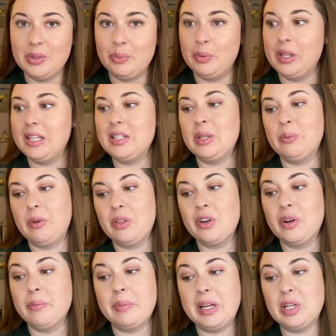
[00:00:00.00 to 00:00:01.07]
blended with her
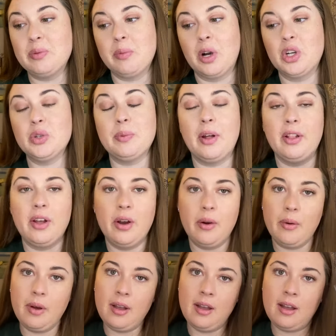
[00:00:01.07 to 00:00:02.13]
Beach Marshmallow.